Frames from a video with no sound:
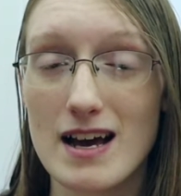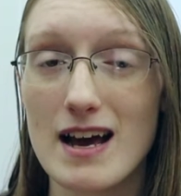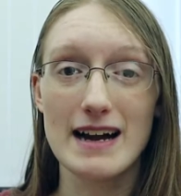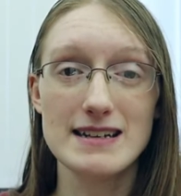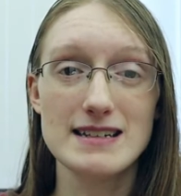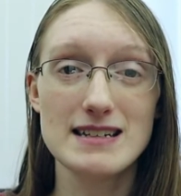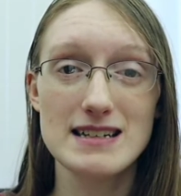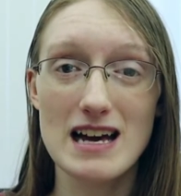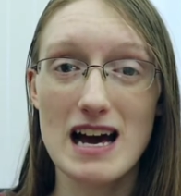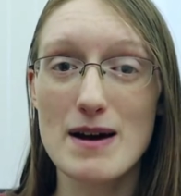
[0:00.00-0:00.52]
I
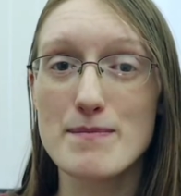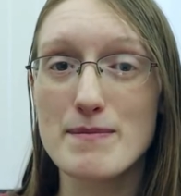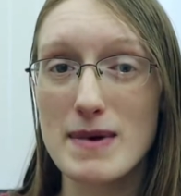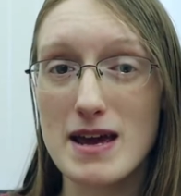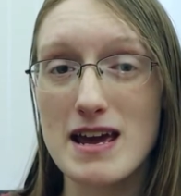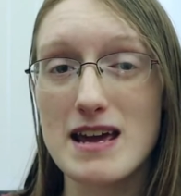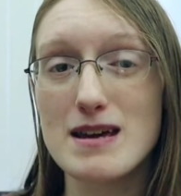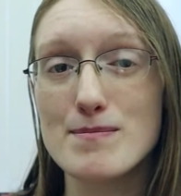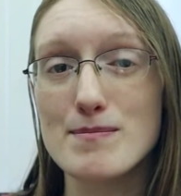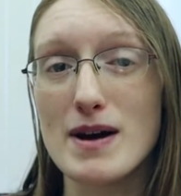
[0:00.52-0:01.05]
did not
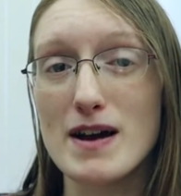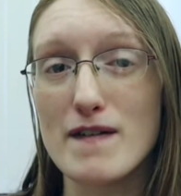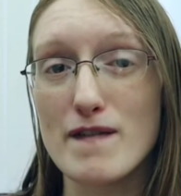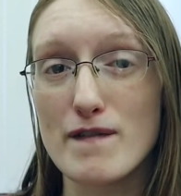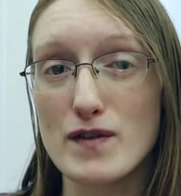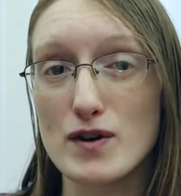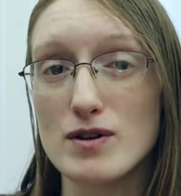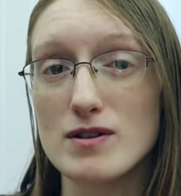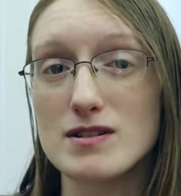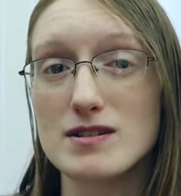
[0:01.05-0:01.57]
make my
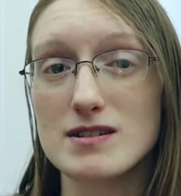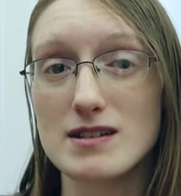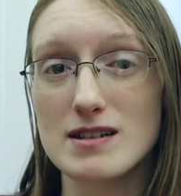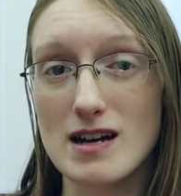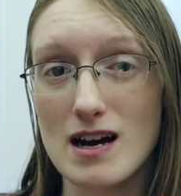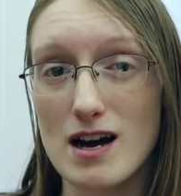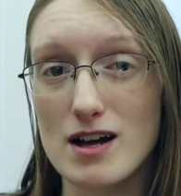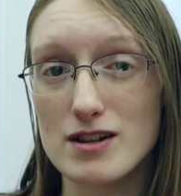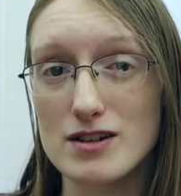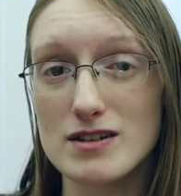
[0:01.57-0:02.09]
first
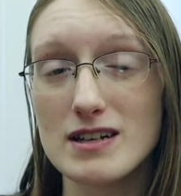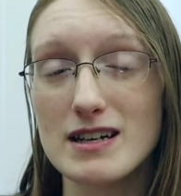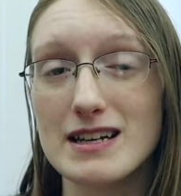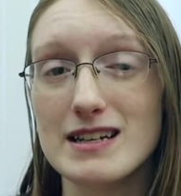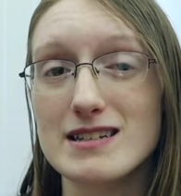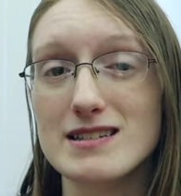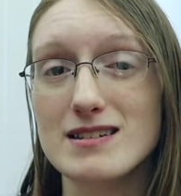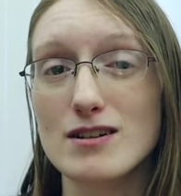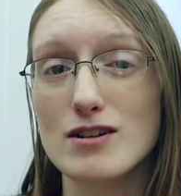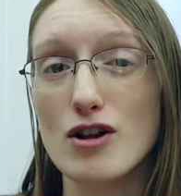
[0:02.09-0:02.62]
dollar
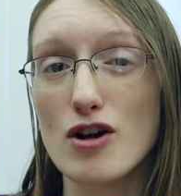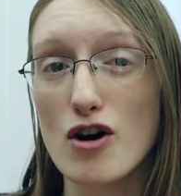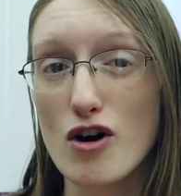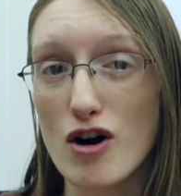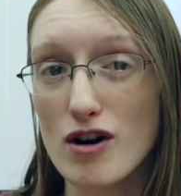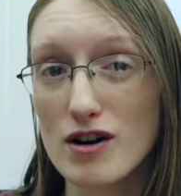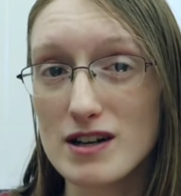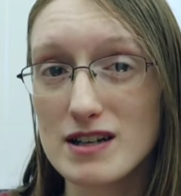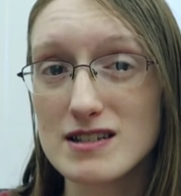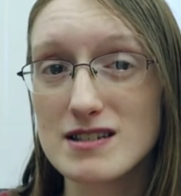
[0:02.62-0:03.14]
until
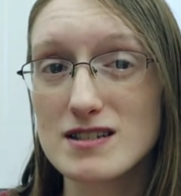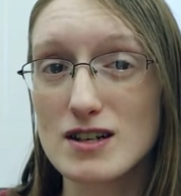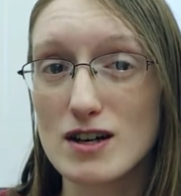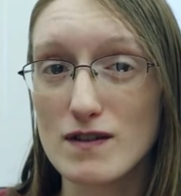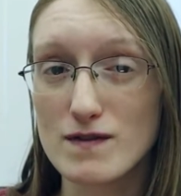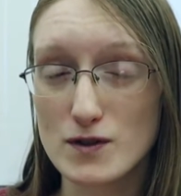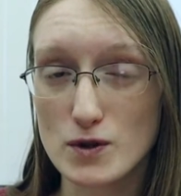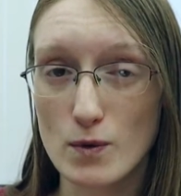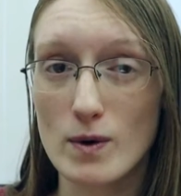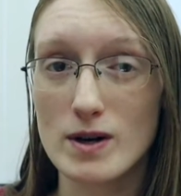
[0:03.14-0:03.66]
August
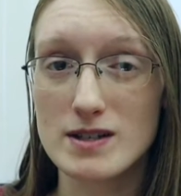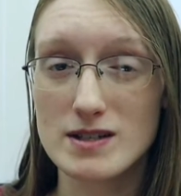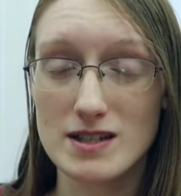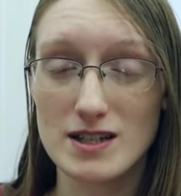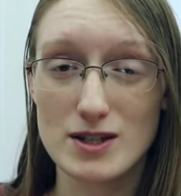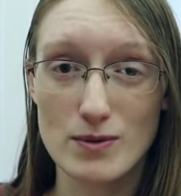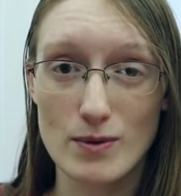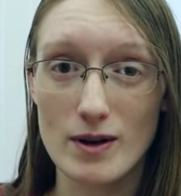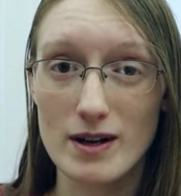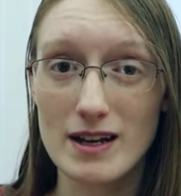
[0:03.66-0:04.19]
of
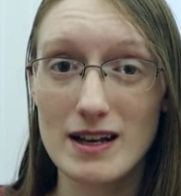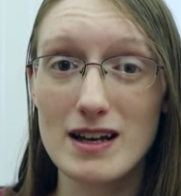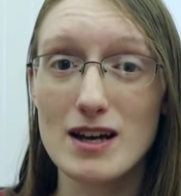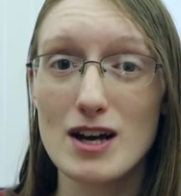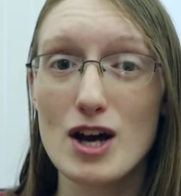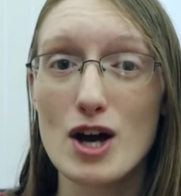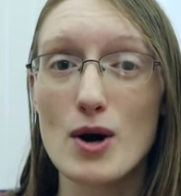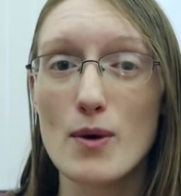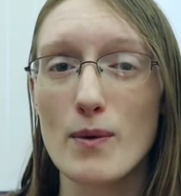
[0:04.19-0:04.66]
2020